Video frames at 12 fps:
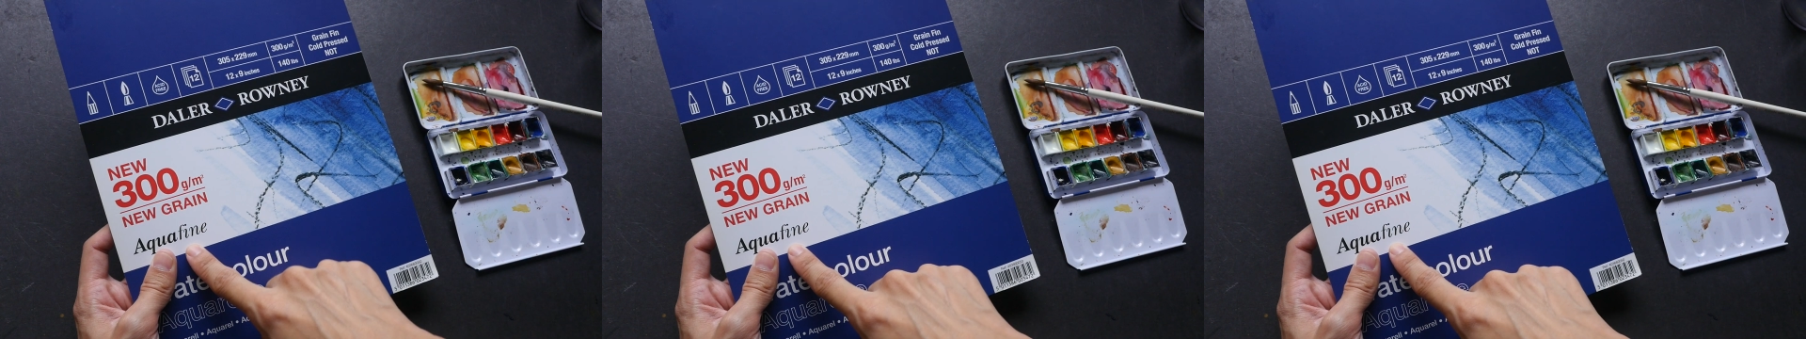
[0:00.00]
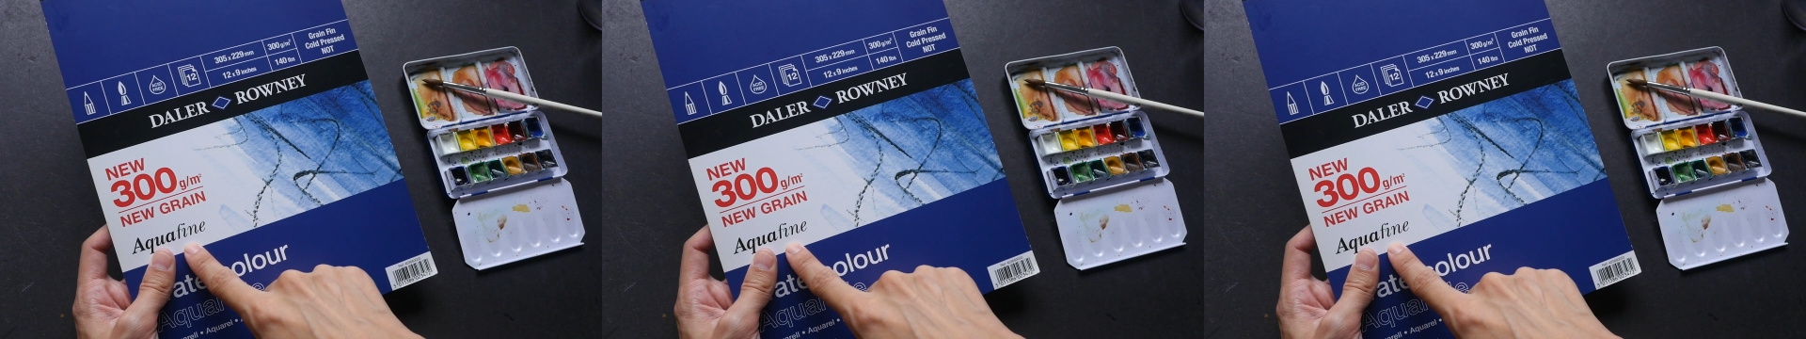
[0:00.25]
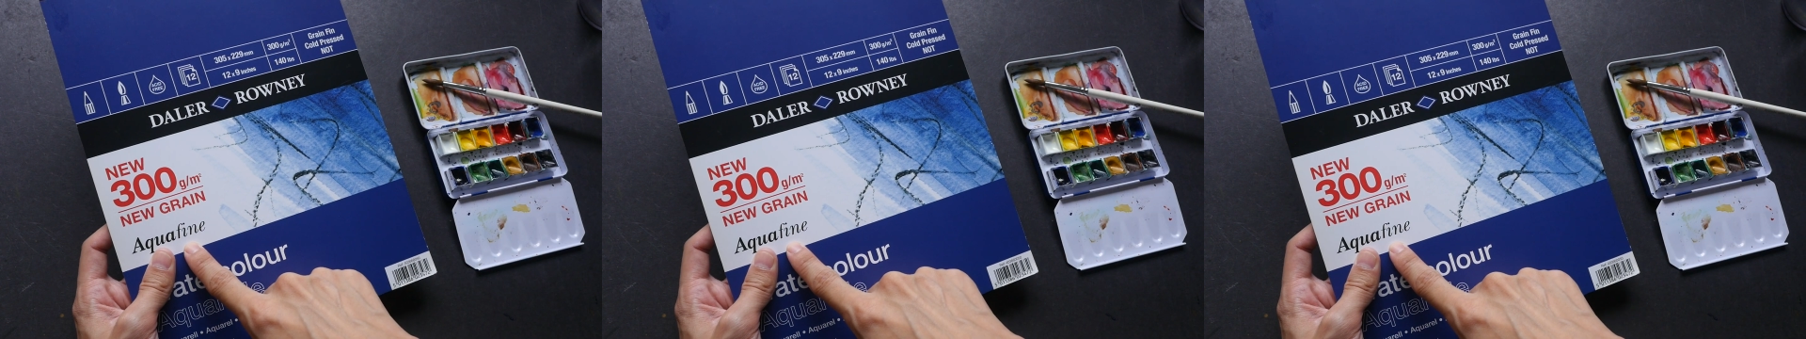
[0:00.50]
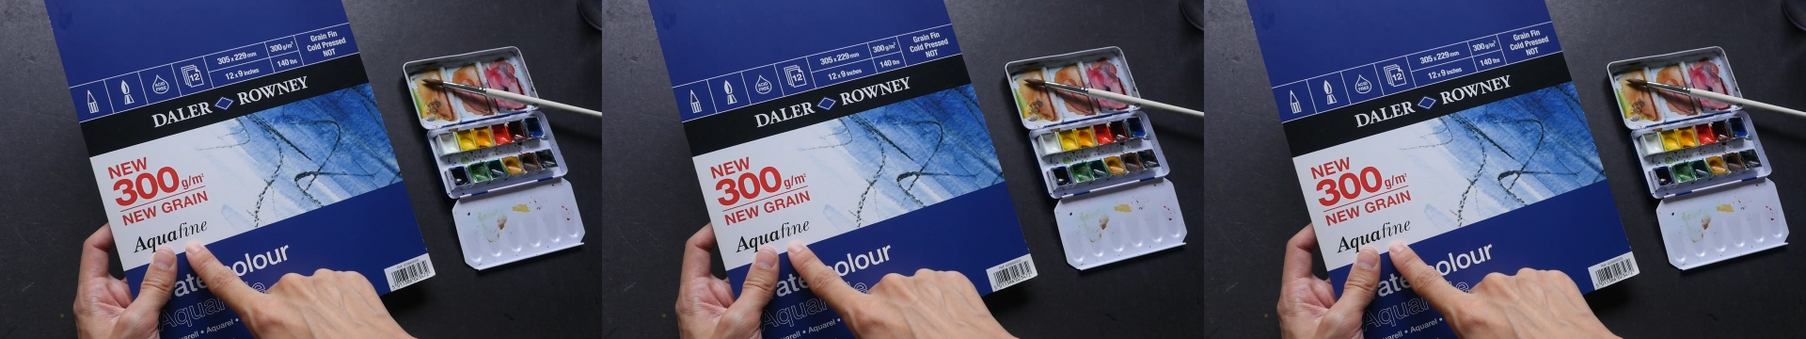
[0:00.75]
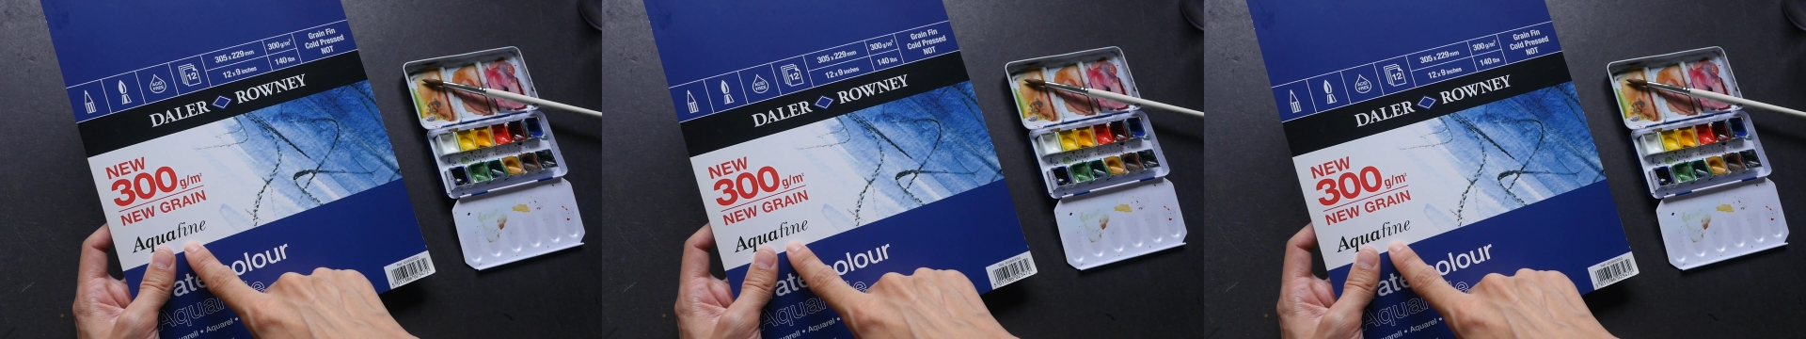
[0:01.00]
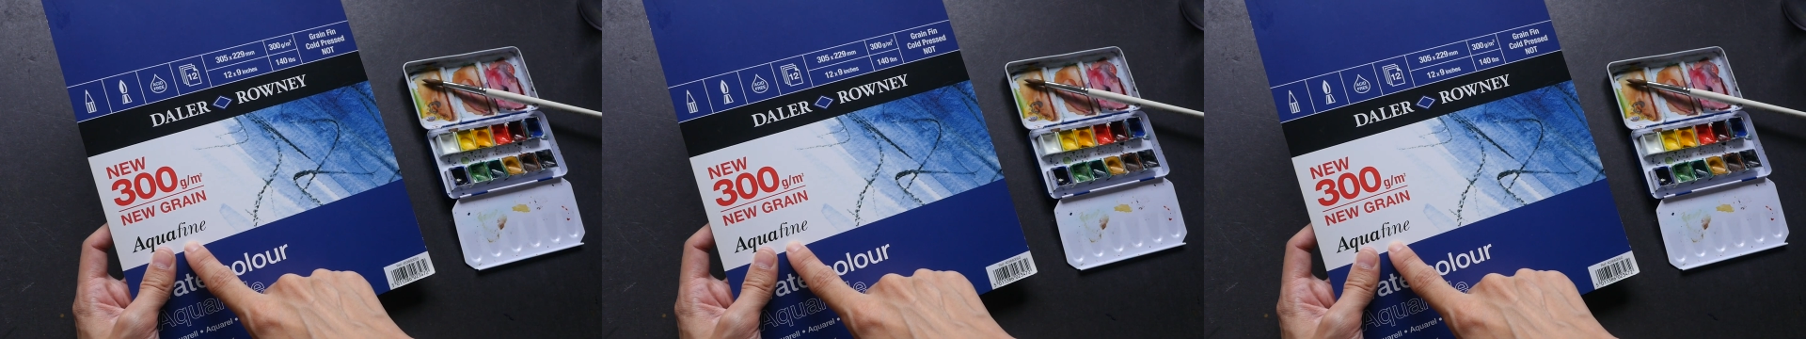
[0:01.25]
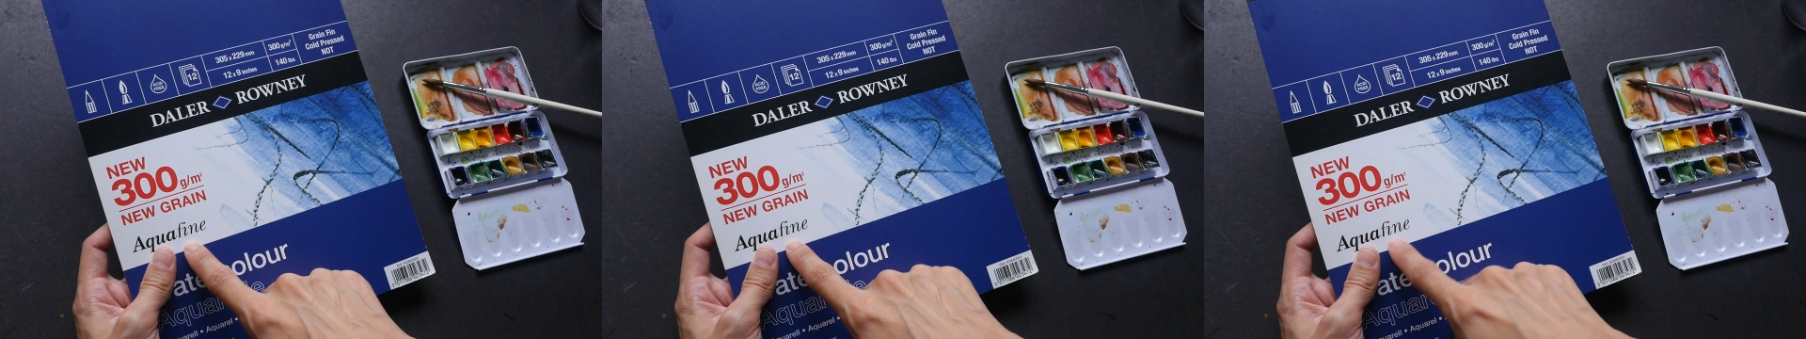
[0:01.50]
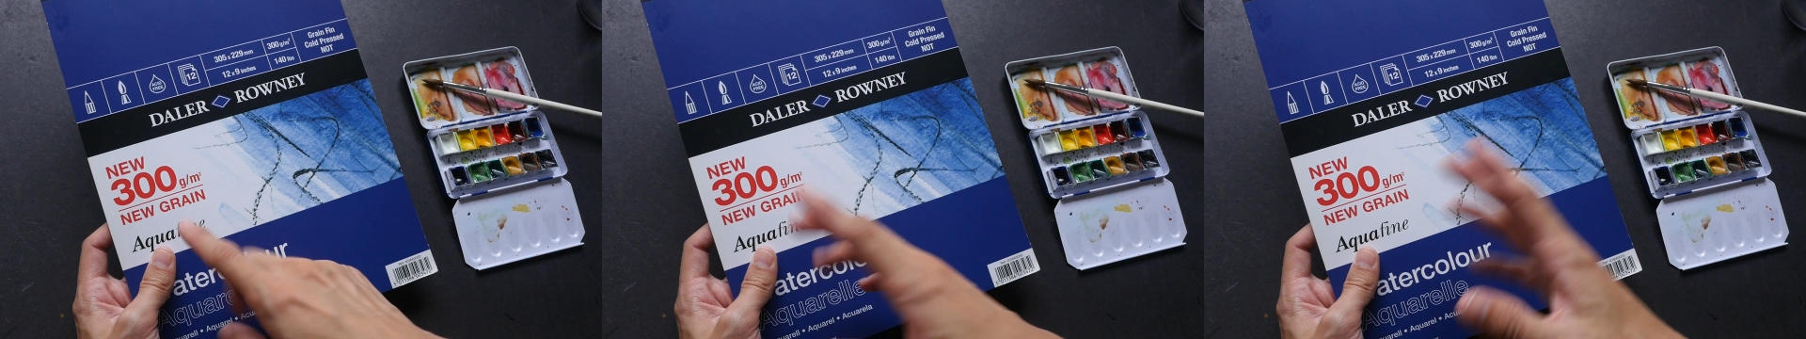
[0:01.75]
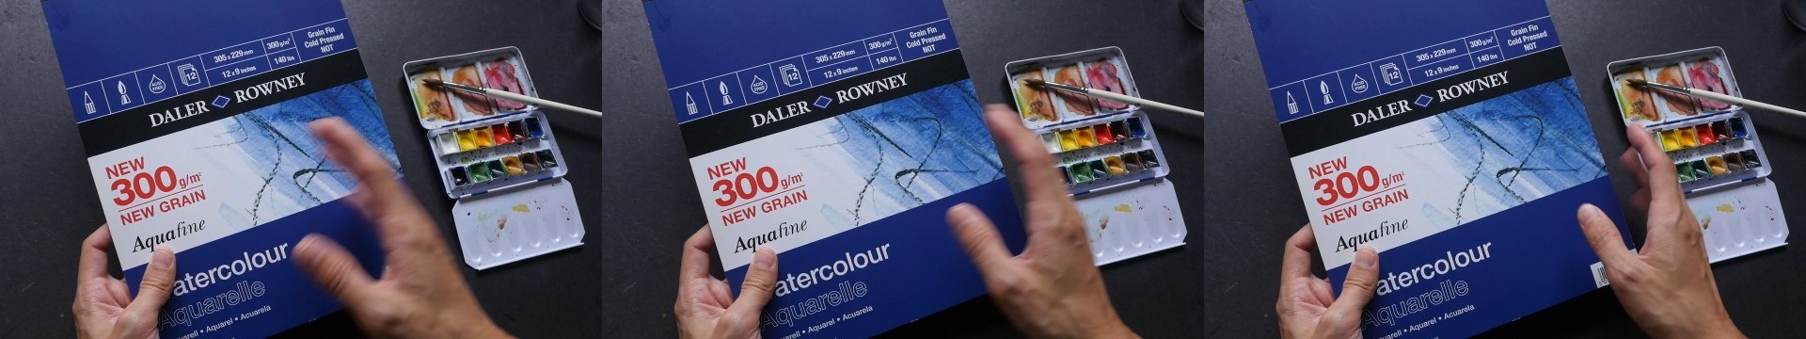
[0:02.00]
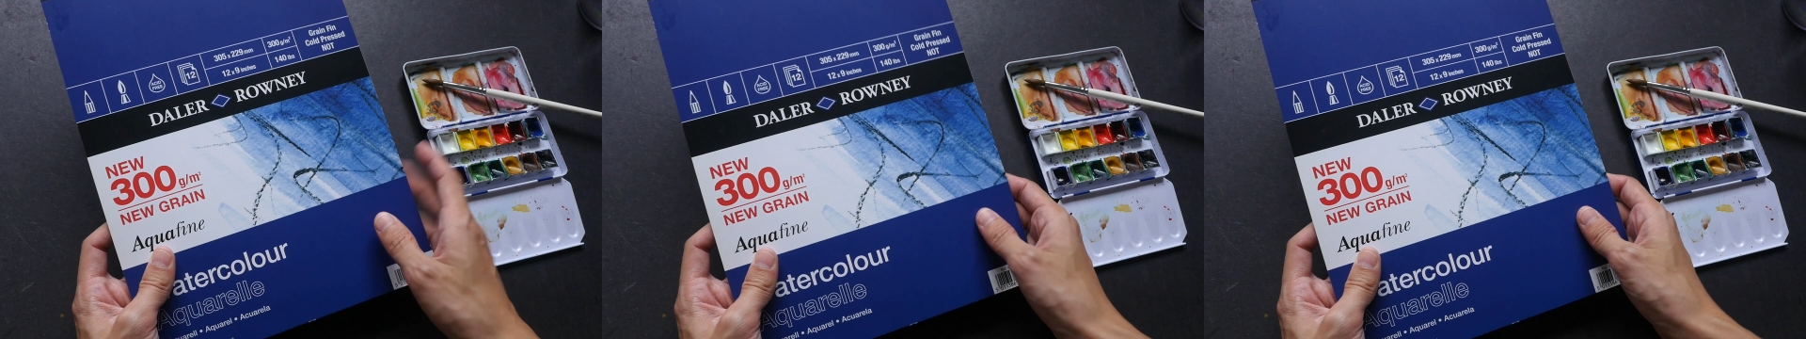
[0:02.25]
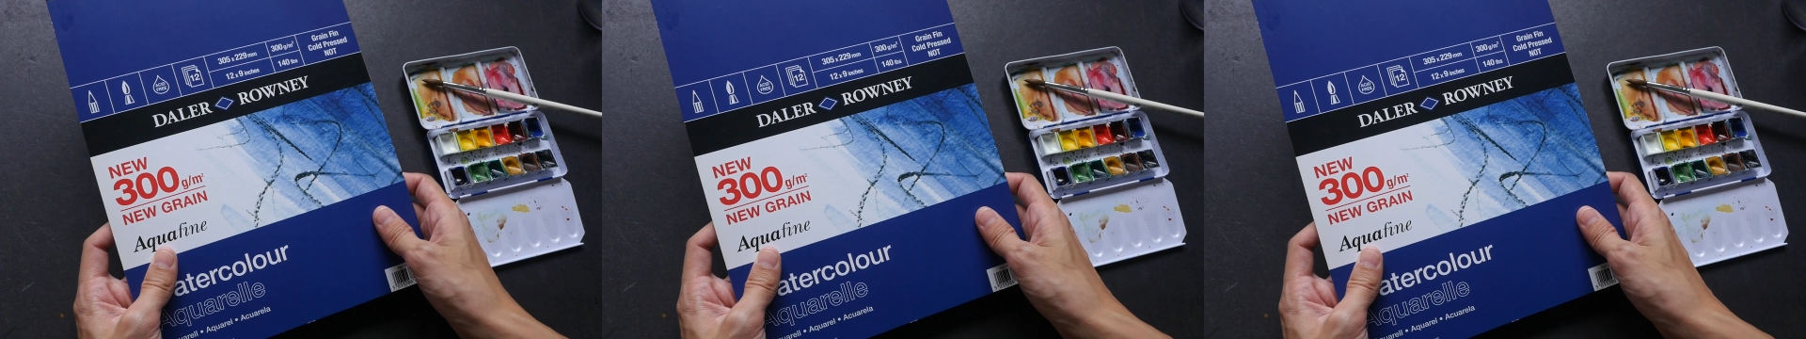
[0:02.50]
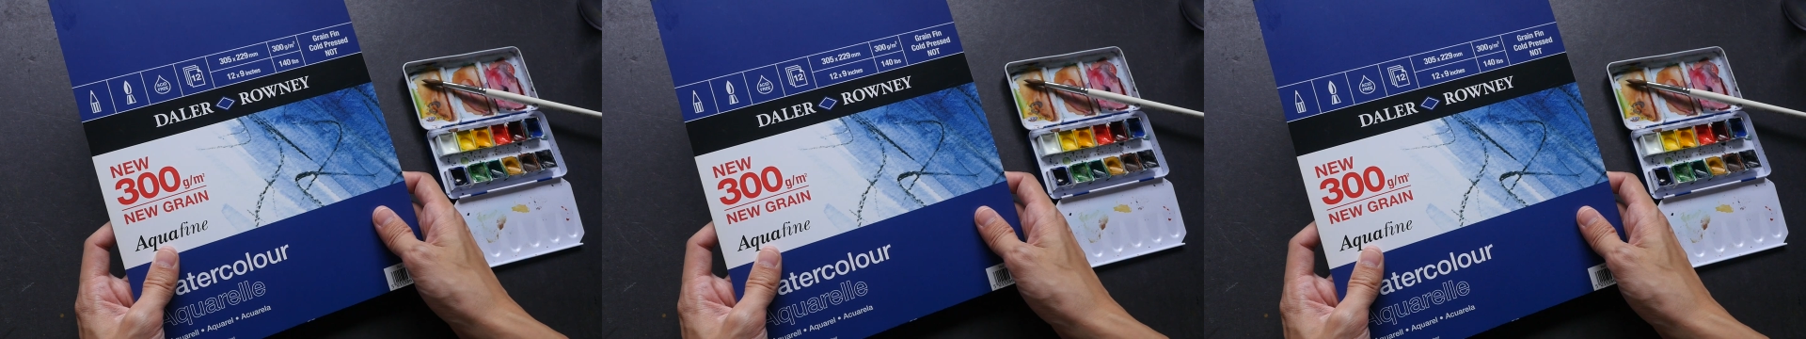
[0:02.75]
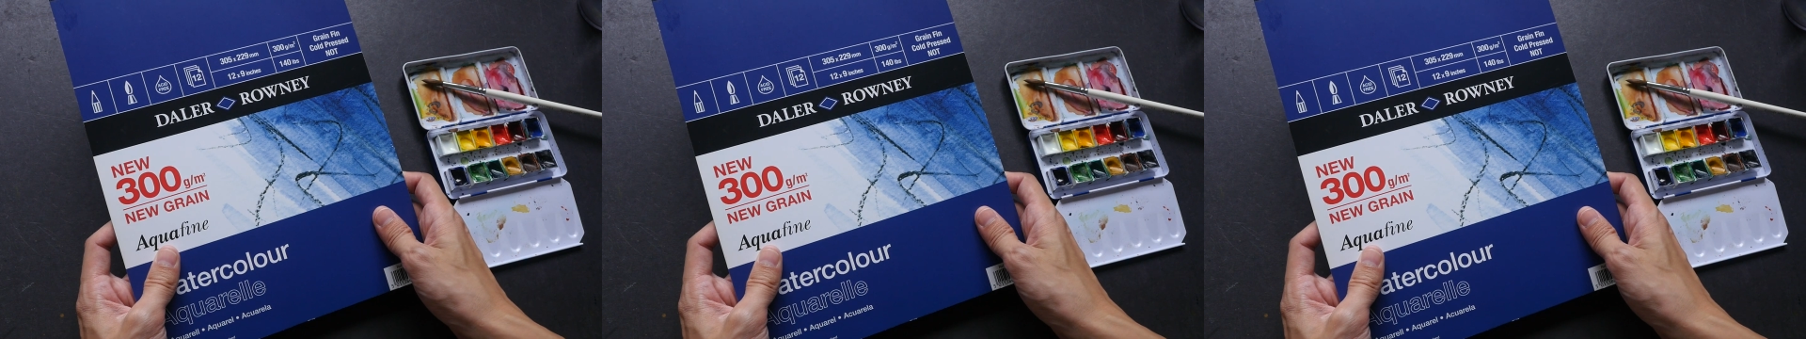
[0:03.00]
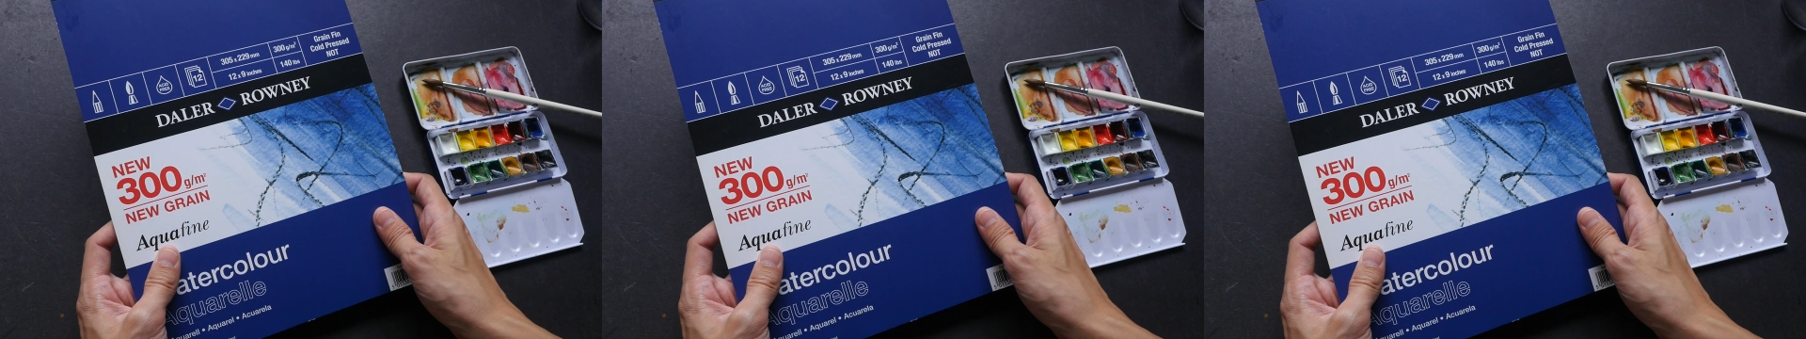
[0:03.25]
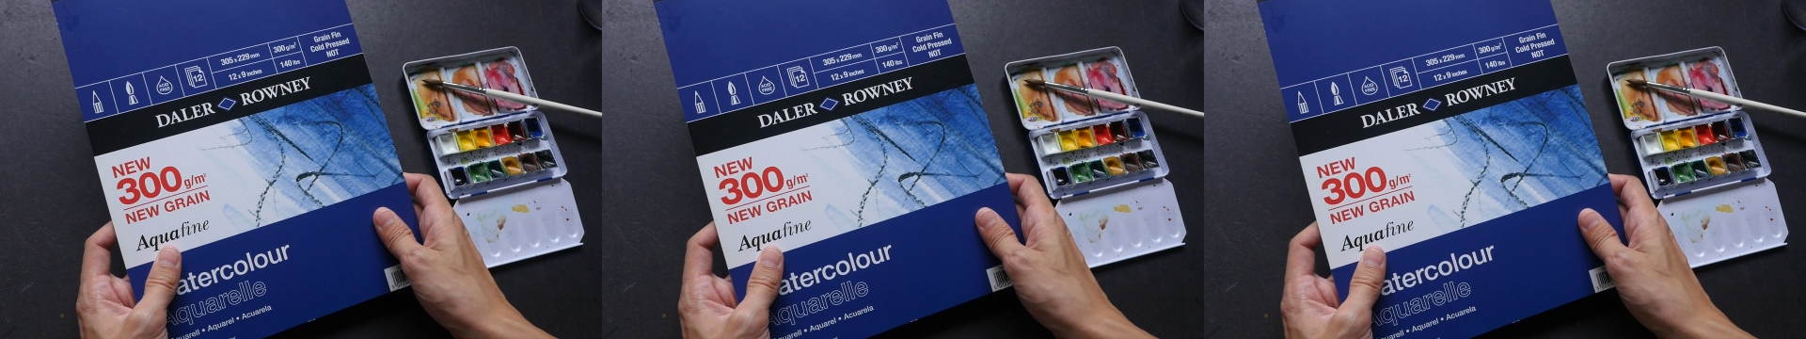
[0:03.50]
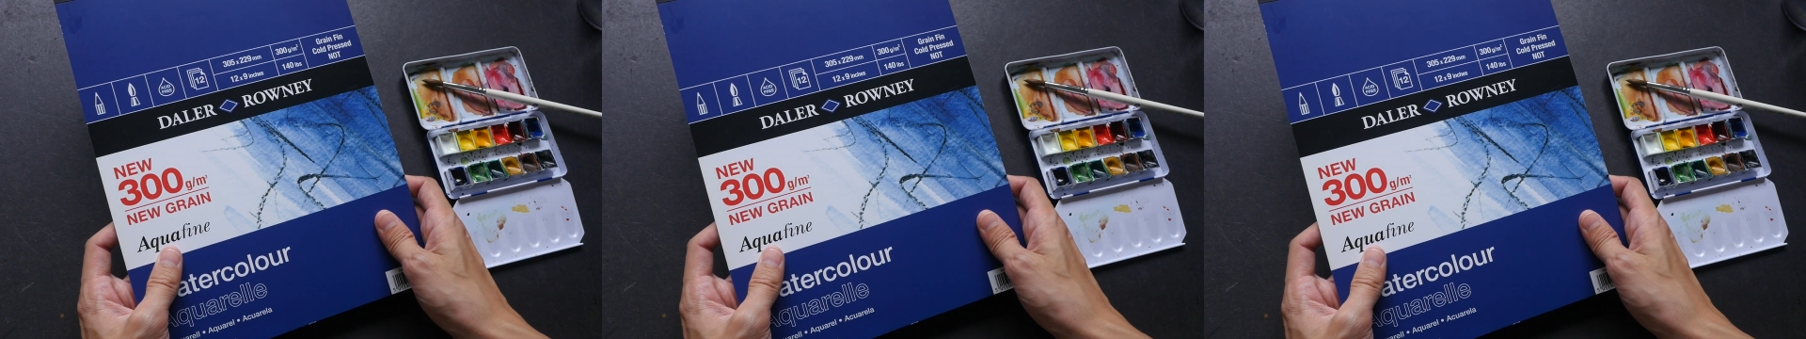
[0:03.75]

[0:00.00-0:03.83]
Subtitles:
[unreadable: no face in view]